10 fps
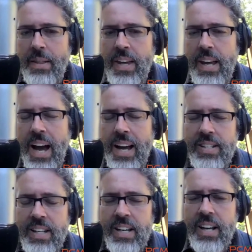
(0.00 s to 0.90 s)
The
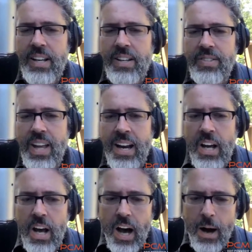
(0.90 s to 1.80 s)
idea is that
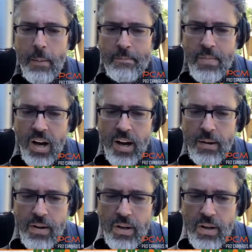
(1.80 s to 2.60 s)
um, uh,